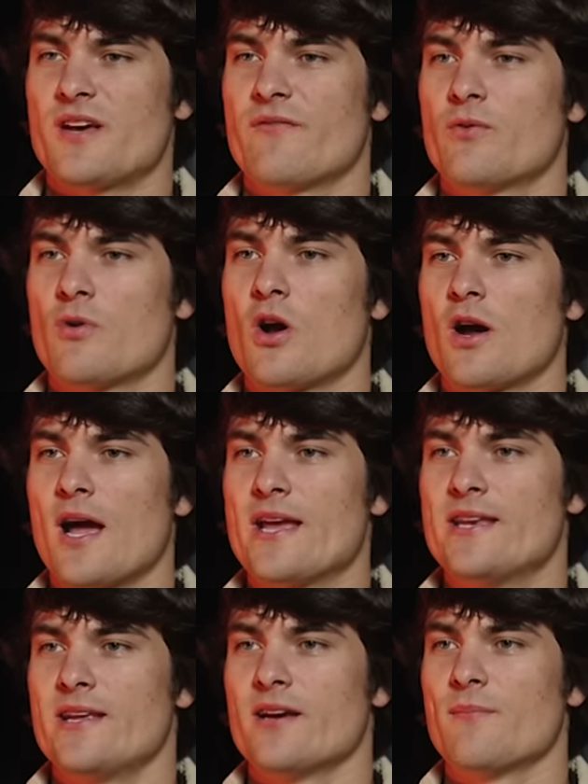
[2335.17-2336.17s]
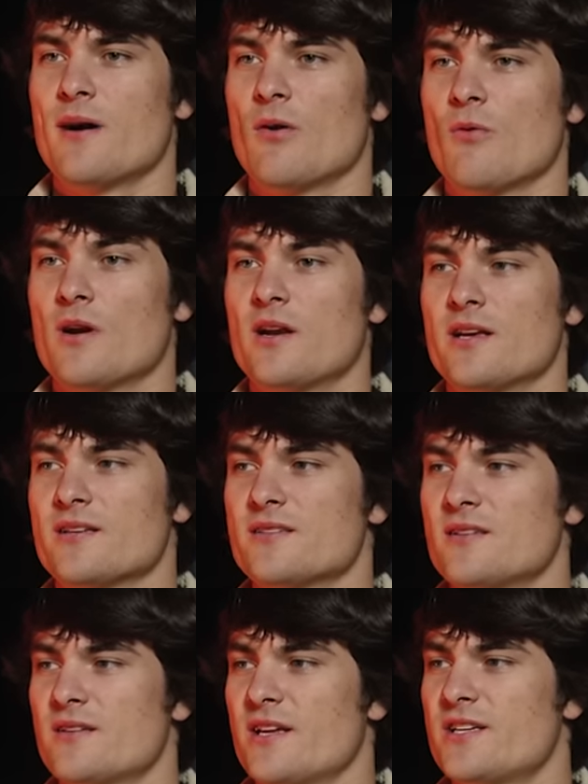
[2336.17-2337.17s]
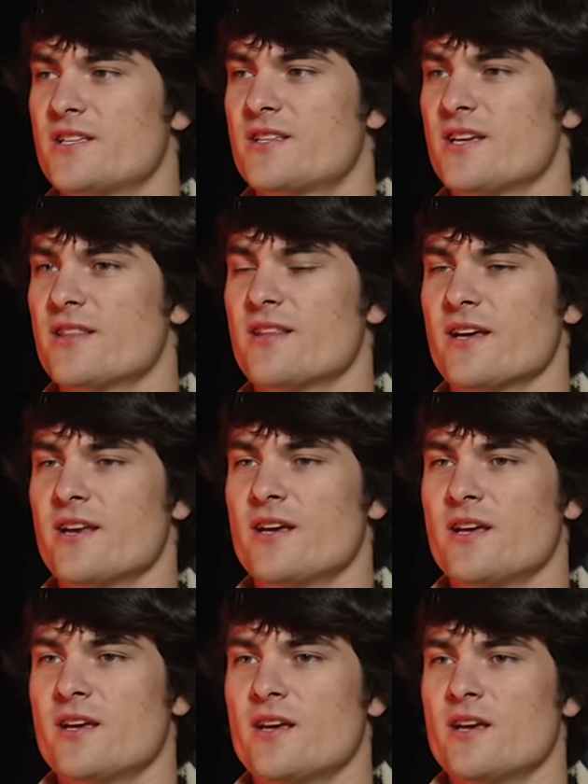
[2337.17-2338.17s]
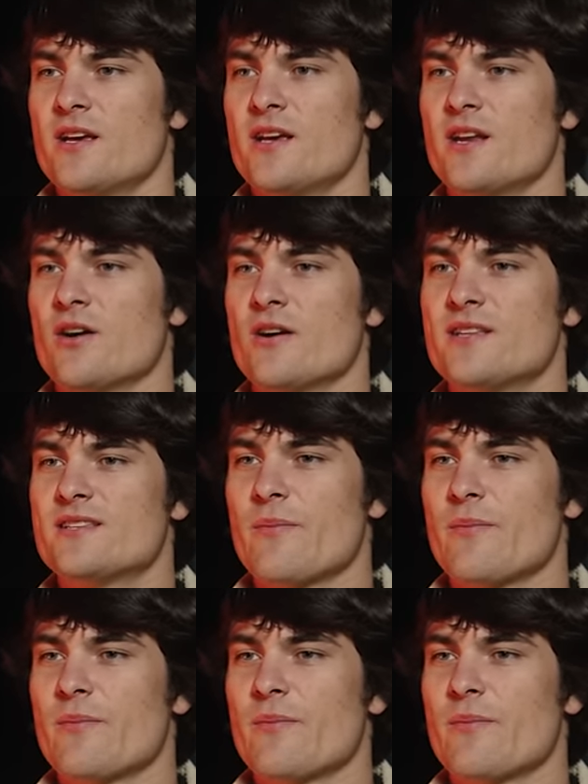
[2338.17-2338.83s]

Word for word: just have the wrong idea about what it is. They just think that it's just like you know, it's